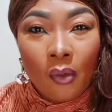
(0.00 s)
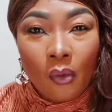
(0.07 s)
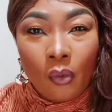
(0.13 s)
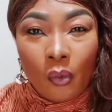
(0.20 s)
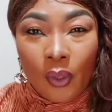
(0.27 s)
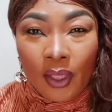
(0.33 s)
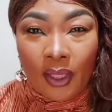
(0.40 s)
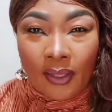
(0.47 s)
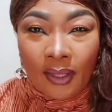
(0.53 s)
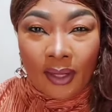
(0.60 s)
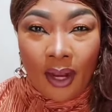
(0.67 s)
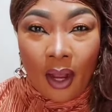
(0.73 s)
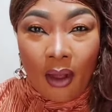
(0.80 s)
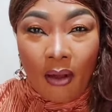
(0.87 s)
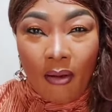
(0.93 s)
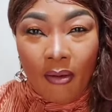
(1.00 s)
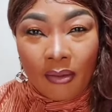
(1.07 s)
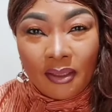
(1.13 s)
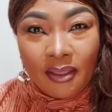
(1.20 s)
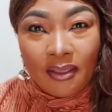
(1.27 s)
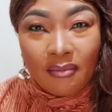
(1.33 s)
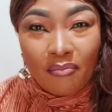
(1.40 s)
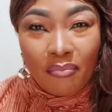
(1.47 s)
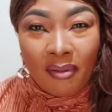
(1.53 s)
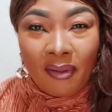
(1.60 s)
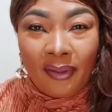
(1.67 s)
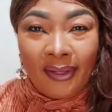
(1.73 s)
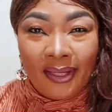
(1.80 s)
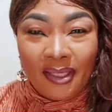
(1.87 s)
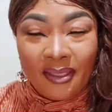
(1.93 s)
we that are
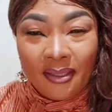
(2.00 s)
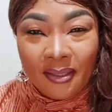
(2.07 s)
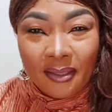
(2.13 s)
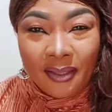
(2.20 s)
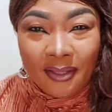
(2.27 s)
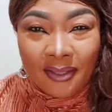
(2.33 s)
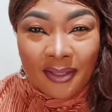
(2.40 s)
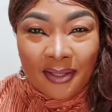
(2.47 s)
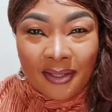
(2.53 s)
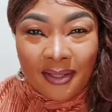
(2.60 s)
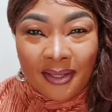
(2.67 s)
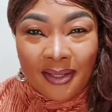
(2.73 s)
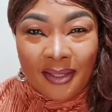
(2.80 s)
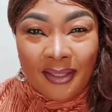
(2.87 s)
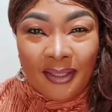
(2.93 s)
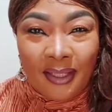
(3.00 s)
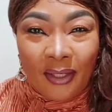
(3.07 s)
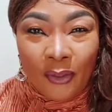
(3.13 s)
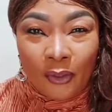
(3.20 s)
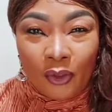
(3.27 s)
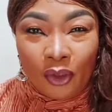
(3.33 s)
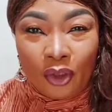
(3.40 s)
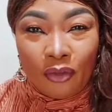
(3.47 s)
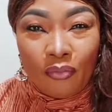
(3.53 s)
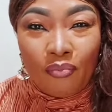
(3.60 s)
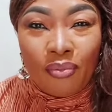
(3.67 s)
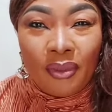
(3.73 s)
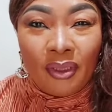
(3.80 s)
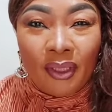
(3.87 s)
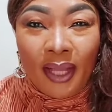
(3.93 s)
hot-blooded, you know, should
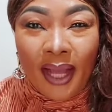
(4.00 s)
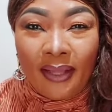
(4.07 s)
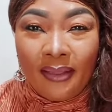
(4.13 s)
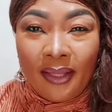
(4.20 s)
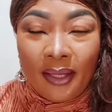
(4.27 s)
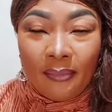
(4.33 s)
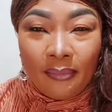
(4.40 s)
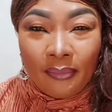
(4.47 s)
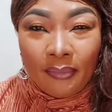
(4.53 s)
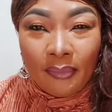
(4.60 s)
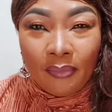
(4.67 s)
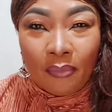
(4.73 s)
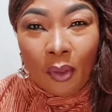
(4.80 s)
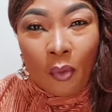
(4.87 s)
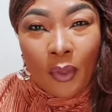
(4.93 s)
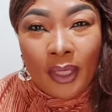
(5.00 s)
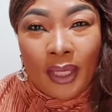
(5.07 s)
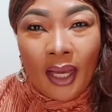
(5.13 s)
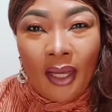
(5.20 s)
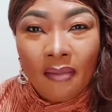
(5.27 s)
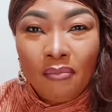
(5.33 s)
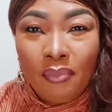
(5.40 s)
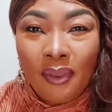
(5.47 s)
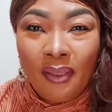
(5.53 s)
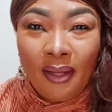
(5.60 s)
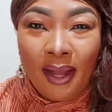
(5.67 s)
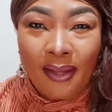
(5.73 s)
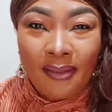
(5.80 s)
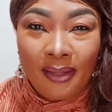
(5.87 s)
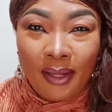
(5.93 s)
be like them. But we can't be
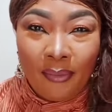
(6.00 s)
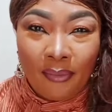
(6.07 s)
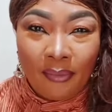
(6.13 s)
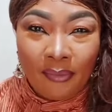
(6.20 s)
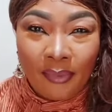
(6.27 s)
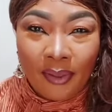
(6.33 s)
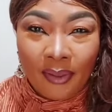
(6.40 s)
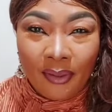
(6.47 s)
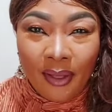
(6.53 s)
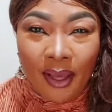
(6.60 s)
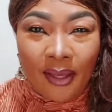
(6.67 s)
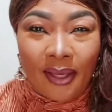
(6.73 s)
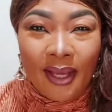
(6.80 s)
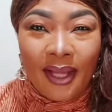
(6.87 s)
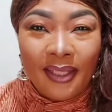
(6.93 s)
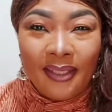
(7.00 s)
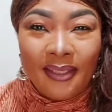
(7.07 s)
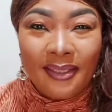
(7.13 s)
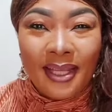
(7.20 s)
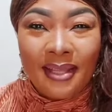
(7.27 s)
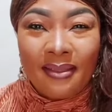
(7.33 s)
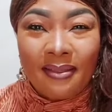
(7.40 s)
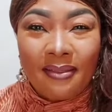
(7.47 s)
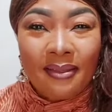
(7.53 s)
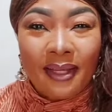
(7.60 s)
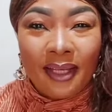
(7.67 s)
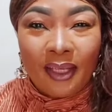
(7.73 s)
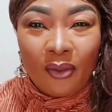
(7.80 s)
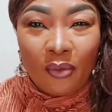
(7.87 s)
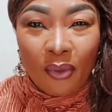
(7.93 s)
like them. How can they
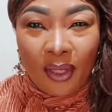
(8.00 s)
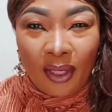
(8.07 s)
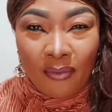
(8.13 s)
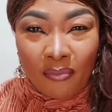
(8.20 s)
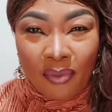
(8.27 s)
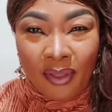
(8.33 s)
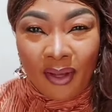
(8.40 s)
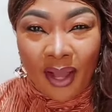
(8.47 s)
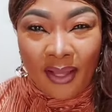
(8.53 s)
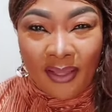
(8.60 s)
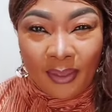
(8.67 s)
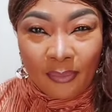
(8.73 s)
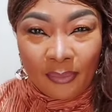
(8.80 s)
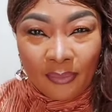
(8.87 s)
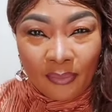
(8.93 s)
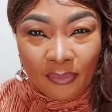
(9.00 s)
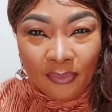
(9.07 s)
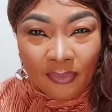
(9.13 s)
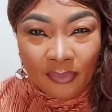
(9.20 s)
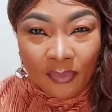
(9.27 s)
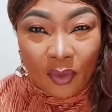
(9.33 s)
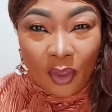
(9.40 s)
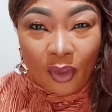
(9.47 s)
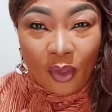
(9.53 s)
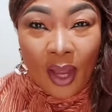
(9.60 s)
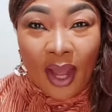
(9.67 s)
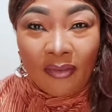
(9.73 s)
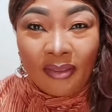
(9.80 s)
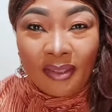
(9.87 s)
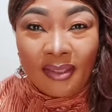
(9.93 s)
think we can be like them? Not to
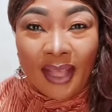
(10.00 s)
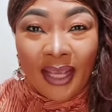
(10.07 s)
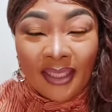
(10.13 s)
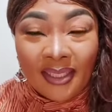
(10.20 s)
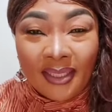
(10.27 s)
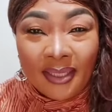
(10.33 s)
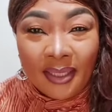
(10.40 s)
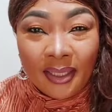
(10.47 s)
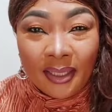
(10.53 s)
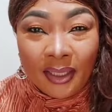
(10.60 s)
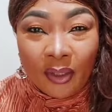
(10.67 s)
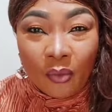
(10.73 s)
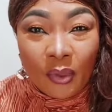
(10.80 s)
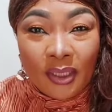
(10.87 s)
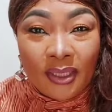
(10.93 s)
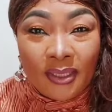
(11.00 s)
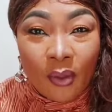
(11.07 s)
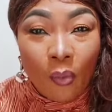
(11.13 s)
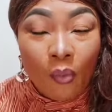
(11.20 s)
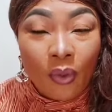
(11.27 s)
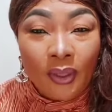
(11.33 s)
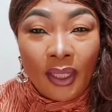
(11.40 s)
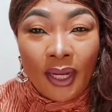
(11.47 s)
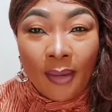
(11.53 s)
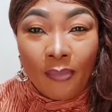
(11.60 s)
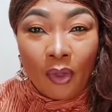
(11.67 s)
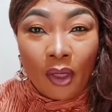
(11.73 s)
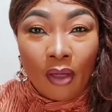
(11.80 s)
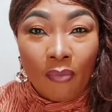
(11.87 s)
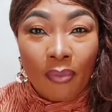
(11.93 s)
have sex with someone that I'm
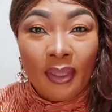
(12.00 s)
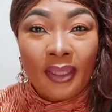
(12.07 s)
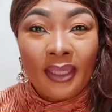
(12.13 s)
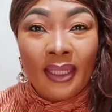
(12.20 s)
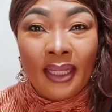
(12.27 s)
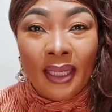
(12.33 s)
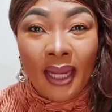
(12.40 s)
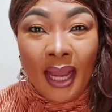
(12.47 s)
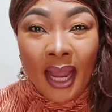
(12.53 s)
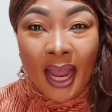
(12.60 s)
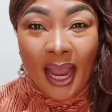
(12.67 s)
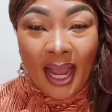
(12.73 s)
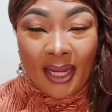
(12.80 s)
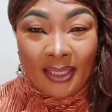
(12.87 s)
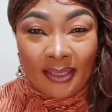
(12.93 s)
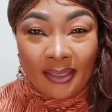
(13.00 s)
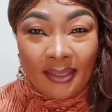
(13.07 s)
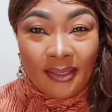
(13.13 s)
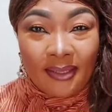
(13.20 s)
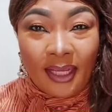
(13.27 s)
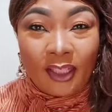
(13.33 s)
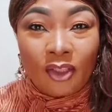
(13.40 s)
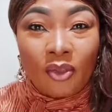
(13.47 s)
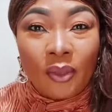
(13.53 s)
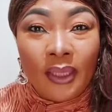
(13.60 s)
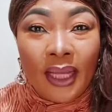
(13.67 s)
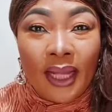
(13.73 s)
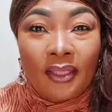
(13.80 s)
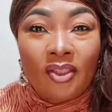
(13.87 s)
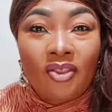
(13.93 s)
completely and
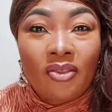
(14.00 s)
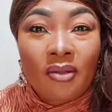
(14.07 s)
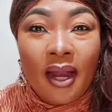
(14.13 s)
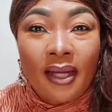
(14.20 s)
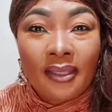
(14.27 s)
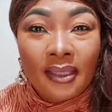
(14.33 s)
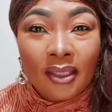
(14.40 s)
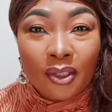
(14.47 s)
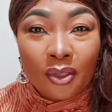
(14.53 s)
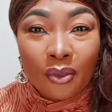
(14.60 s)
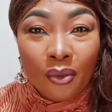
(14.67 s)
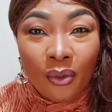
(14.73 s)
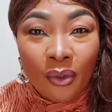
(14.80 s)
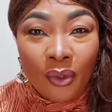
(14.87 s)
sexually attracted to?